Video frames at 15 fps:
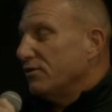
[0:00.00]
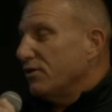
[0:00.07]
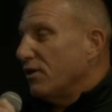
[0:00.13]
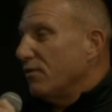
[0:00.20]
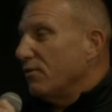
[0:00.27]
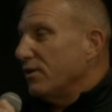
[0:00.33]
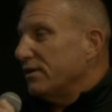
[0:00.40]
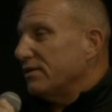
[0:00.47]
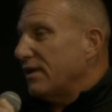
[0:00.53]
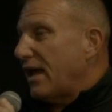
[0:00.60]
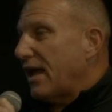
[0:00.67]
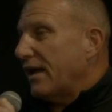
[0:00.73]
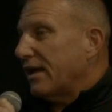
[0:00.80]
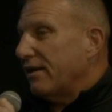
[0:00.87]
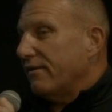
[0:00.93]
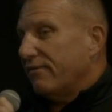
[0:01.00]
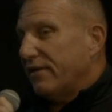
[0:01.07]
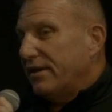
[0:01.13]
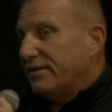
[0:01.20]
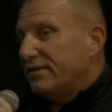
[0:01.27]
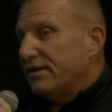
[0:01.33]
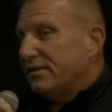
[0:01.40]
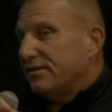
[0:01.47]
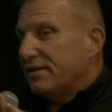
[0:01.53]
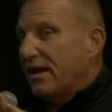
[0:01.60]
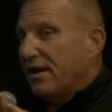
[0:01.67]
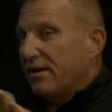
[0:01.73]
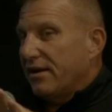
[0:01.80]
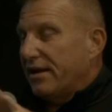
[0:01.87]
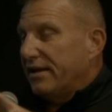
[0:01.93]
So it's like if he sits
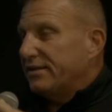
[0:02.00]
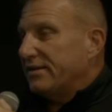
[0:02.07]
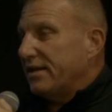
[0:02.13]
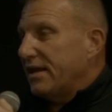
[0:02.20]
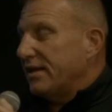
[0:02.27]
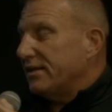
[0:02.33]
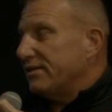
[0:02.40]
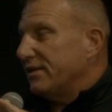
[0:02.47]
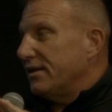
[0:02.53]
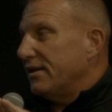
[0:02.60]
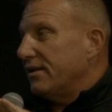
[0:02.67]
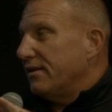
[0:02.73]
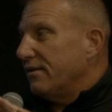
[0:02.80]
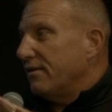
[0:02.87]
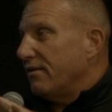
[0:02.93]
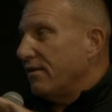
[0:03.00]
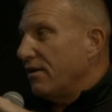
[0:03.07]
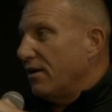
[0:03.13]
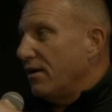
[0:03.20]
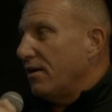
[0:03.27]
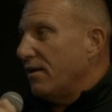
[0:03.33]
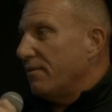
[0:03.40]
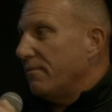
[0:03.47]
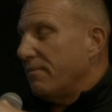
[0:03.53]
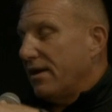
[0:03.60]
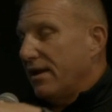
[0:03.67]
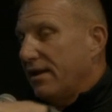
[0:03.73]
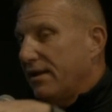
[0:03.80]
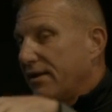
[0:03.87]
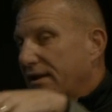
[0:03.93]
down and he sets it up
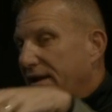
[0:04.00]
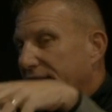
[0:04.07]
and he